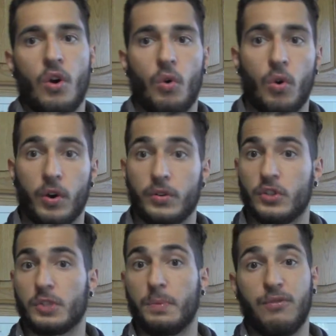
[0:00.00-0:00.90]
or
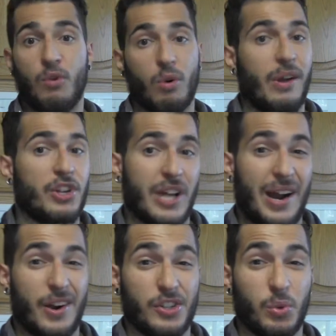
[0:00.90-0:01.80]
just before rush
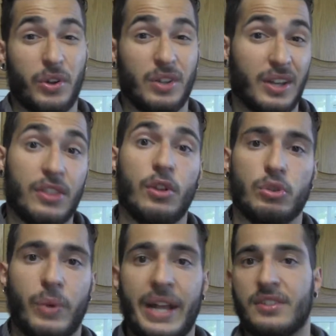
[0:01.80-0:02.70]
hour to where you could hit
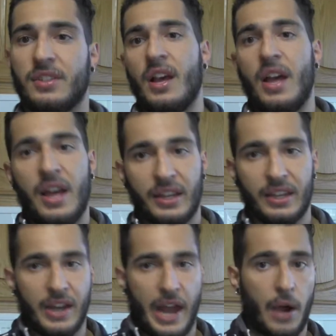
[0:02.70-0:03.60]
those weights and
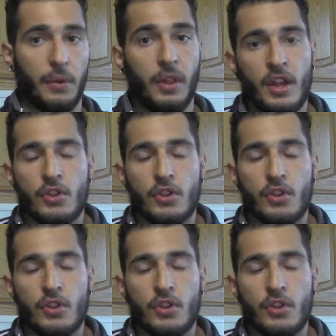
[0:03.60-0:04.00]
get out.